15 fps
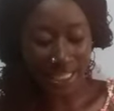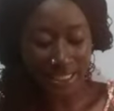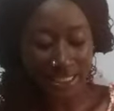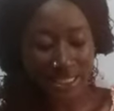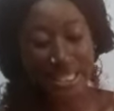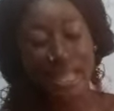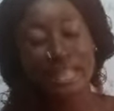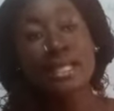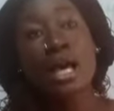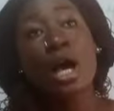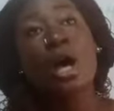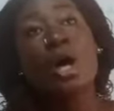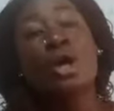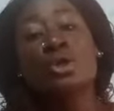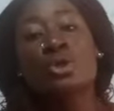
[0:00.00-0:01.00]
as that.
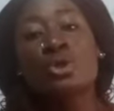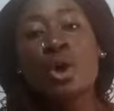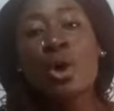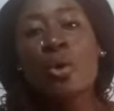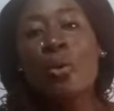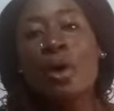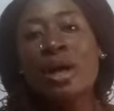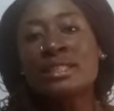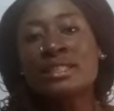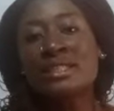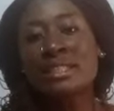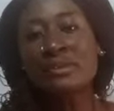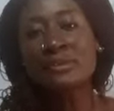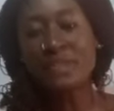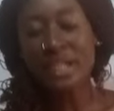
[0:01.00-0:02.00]
So one
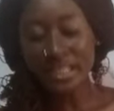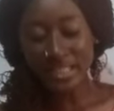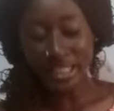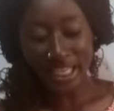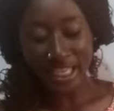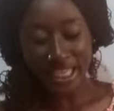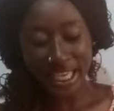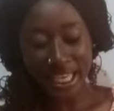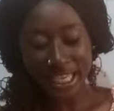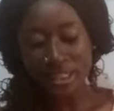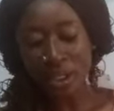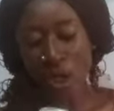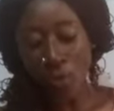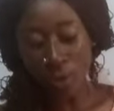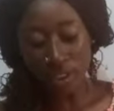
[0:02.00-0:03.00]
difference again,
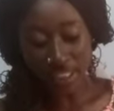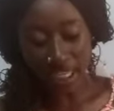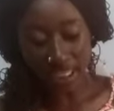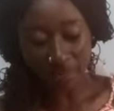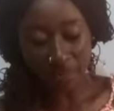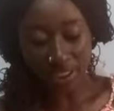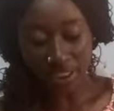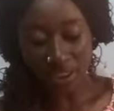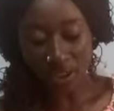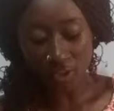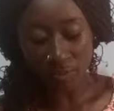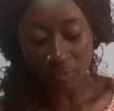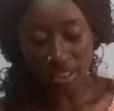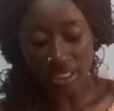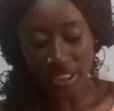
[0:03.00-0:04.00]
or one advantage
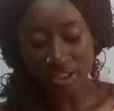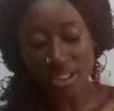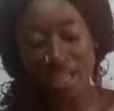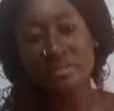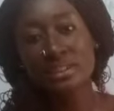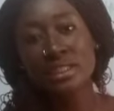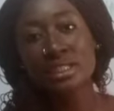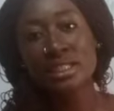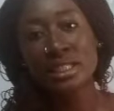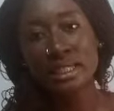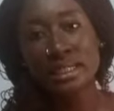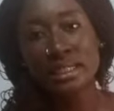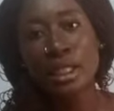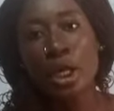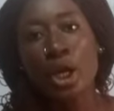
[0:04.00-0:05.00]
of pattern drafting
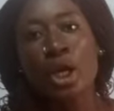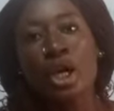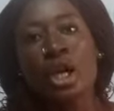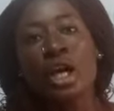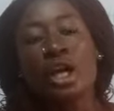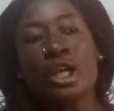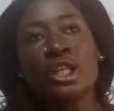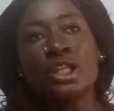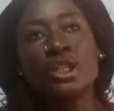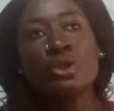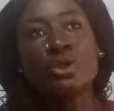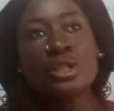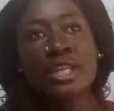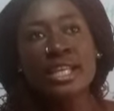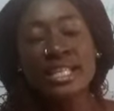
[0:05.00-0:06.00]
is
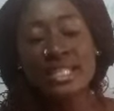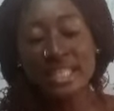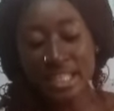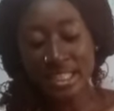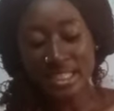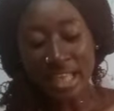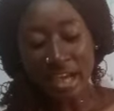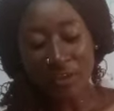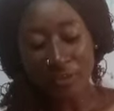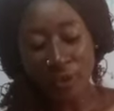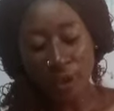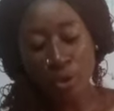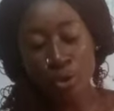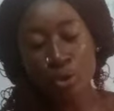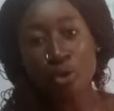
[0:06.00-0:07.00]
it's easier
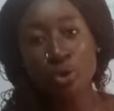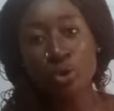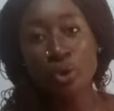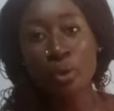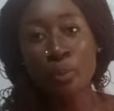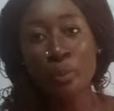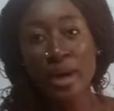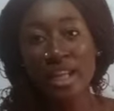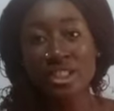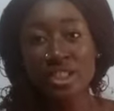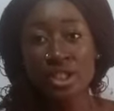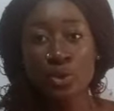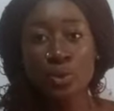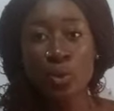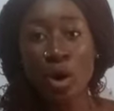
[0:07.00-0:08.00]
for you to do
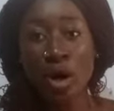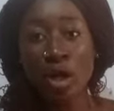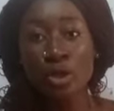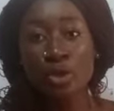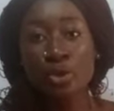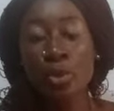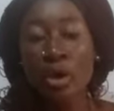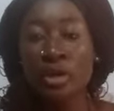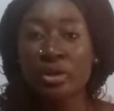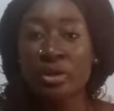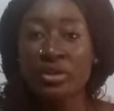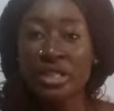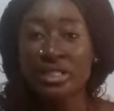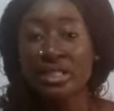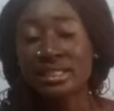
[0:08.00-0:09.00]
patches work. You want to
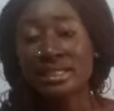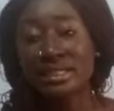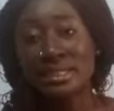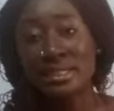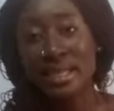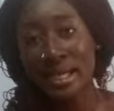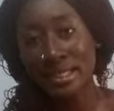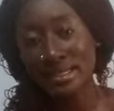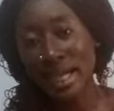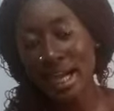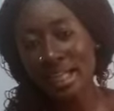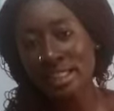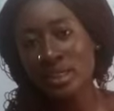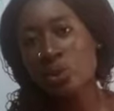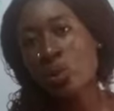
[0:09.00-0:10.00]
create a design
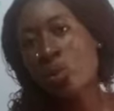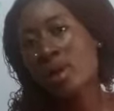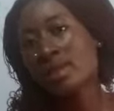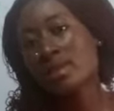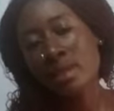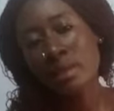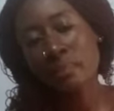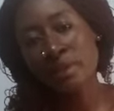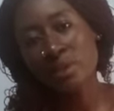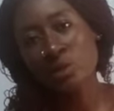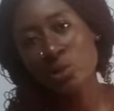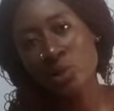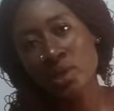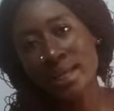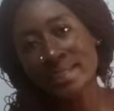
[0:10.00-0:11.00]
and you want a
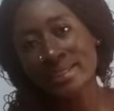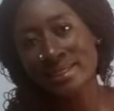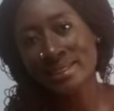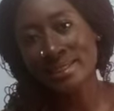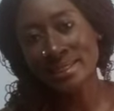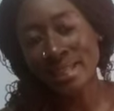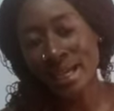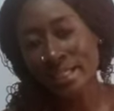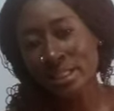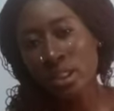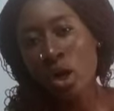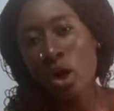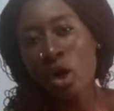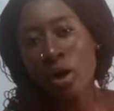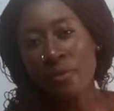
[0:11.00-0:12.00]
particular design
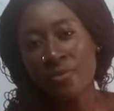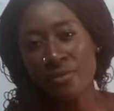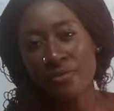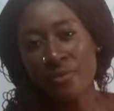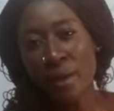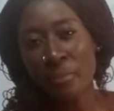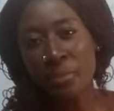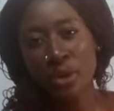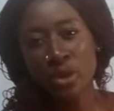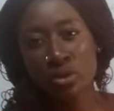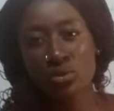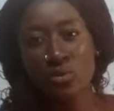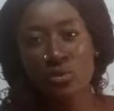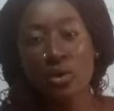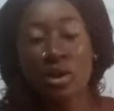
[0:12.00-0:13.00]
of a fabric
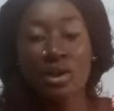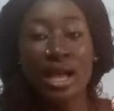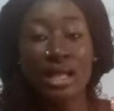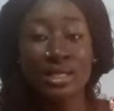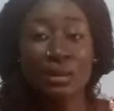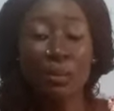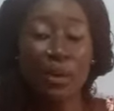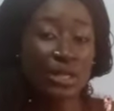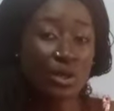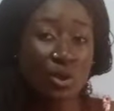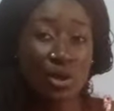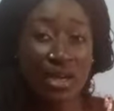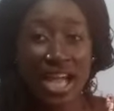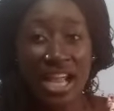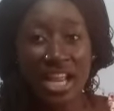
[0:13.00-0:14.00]
to fall at a
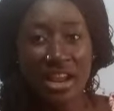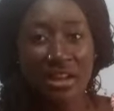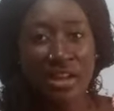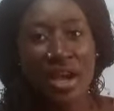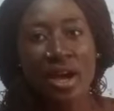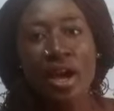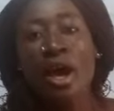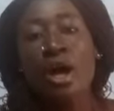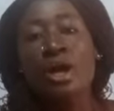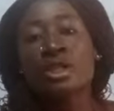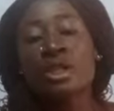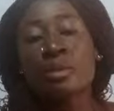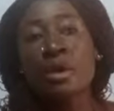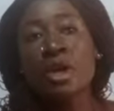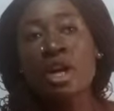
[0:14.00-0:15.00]
particular area.
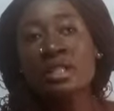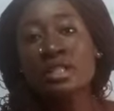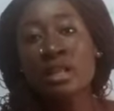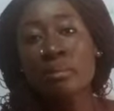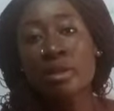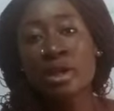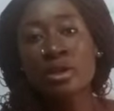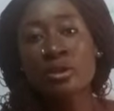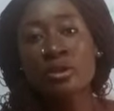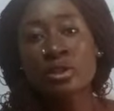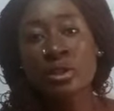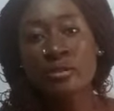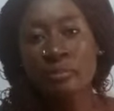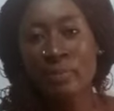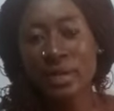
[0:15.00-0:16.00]
So because you're making use
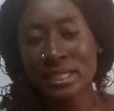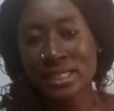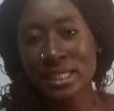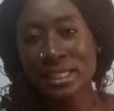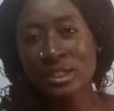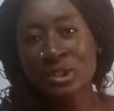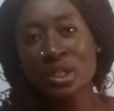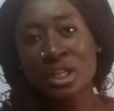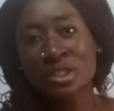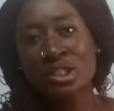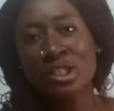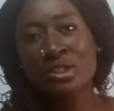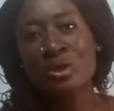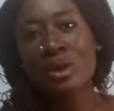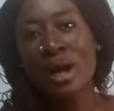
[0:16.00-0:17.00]
of pattern, you can
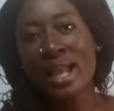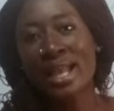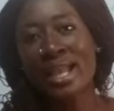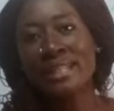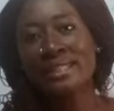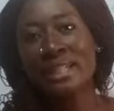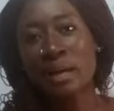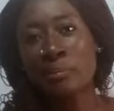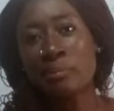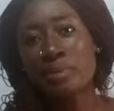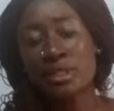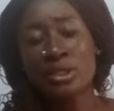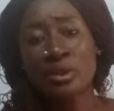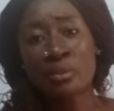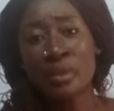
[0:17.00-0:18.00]
just go ahead and
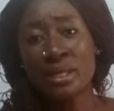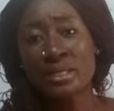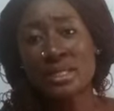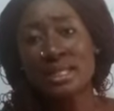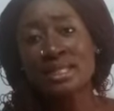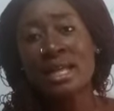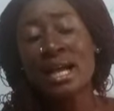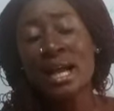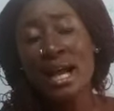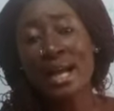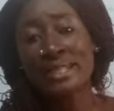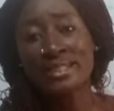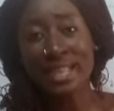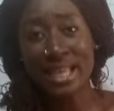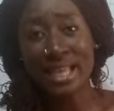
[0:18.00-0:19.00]
place your pattern at the